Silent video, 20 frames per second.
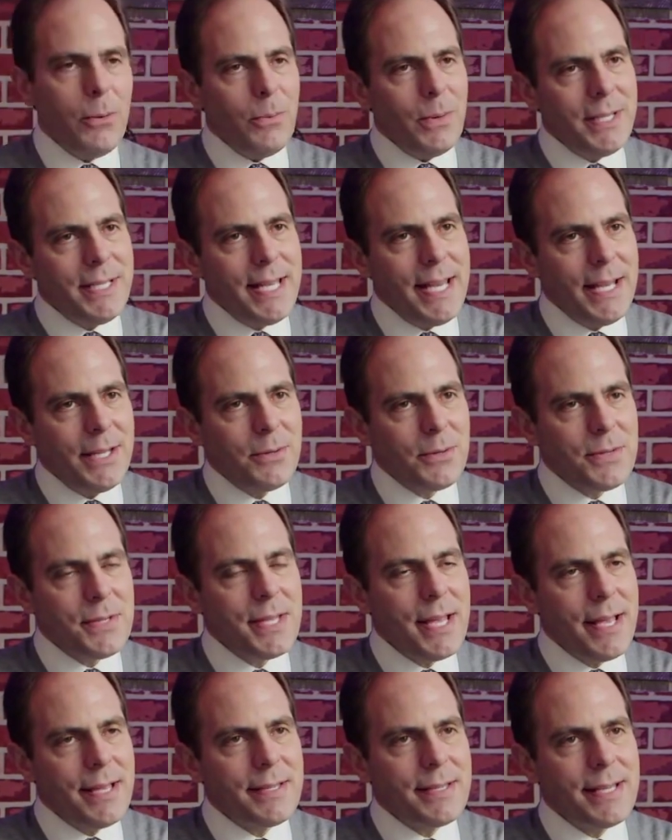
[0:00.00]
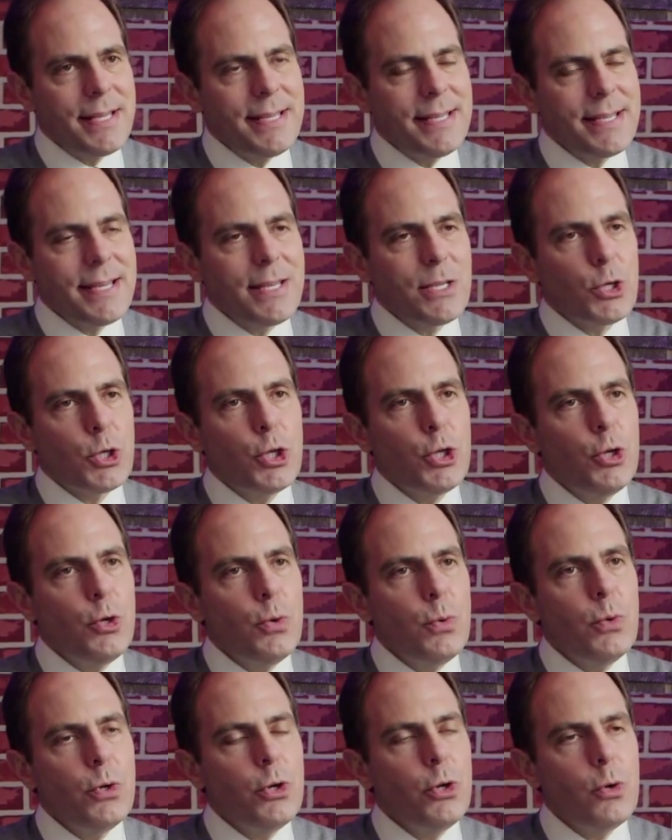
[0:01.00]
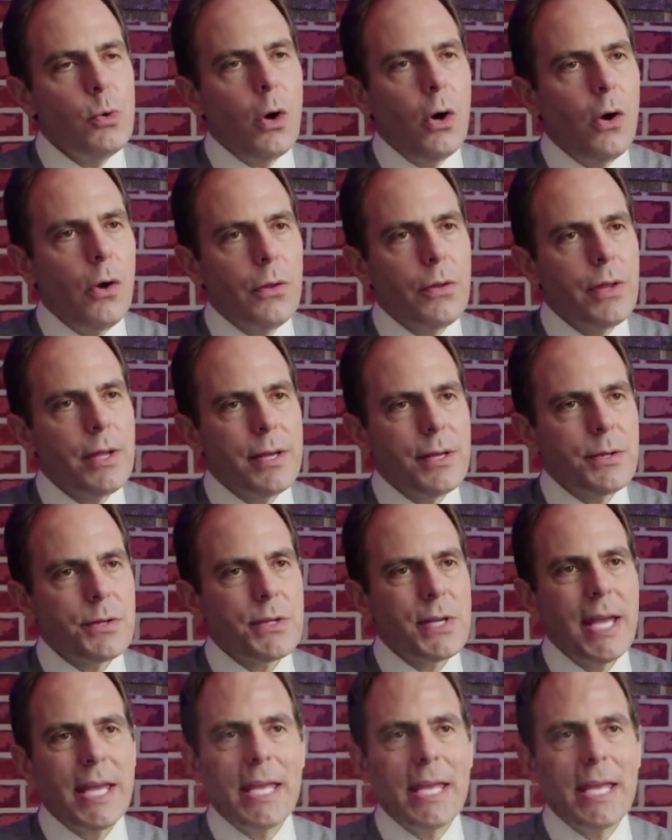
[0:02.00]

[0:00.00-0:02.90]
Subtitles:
at what Daniel says. He says, you knew all this.